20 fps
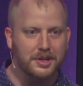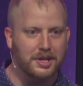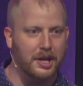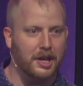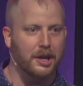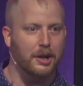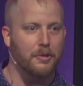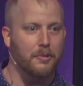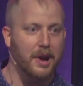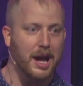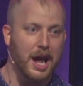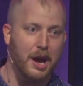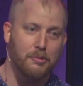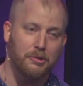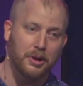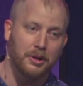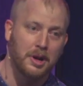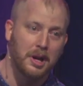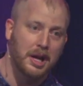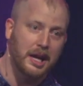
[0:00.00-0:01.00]
it in a way
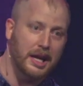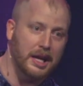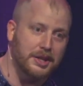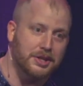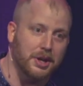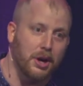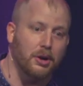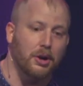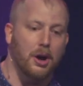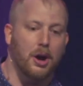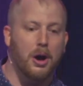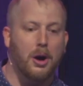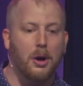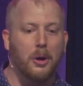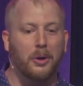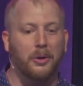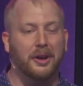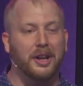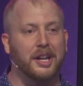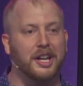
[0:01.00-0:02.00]
where it's our
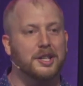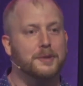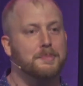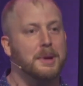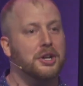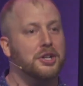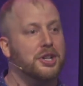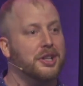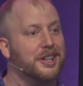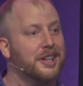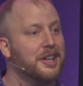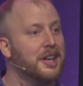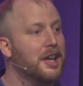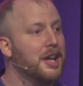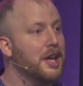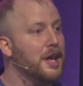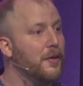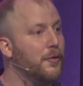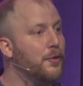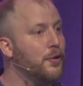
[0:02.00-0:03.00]
own. And especially
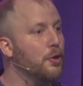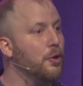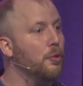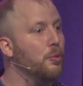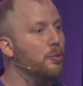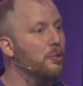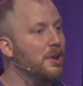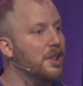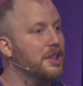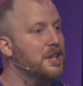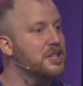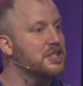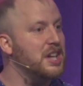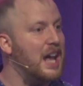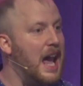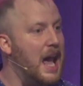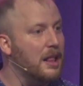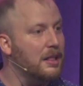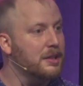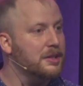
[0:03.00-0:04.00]
if you're a really
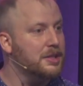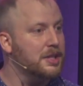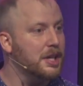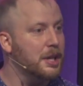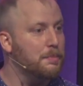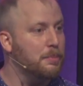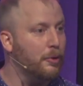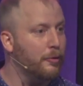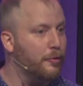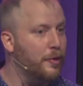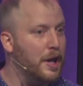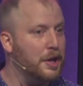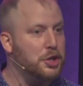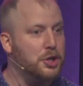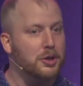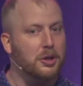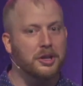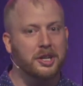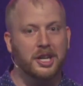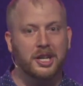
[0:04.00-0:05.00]
talented
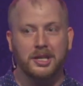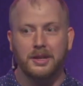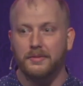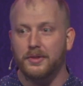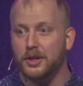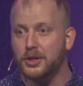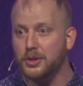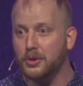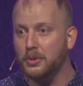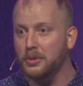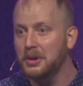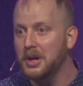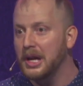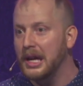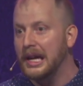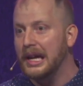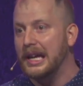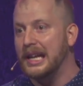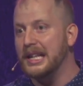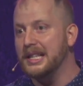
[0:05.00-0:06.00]
professional and individual,
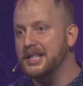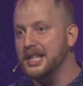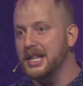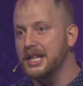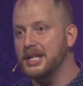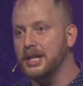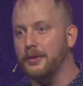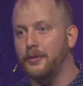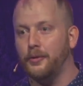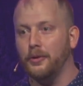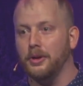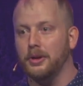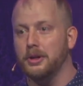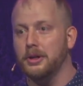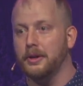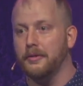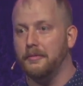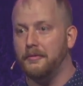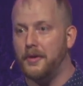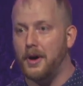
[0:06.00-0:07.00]
it's easy for you
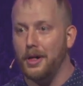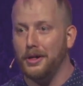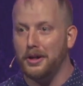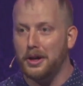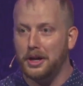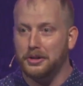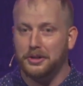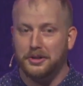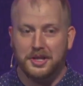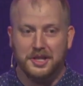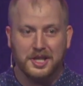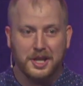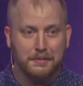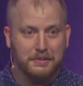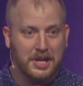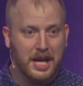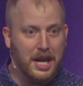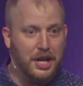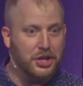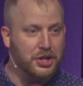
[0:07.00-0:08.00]
to fall under the
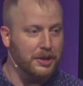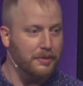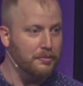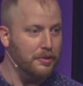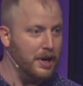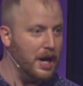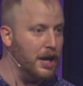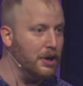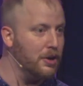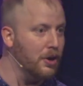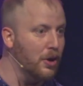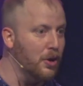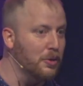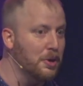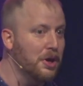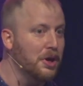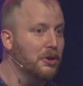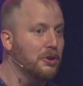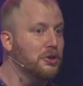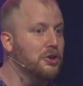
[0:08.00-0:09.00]
temptation of what I call
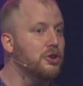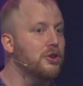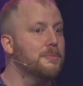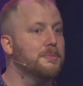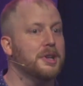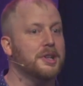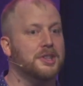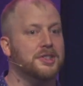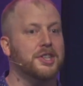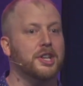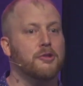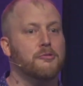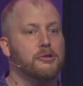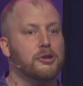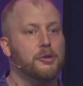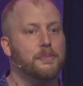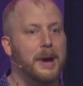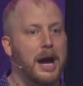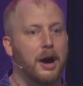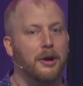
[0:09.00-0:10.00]
humanistic
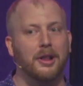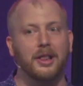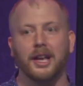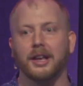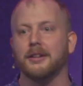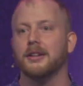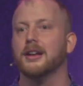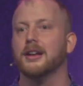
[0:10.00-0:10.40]
willpower. Like,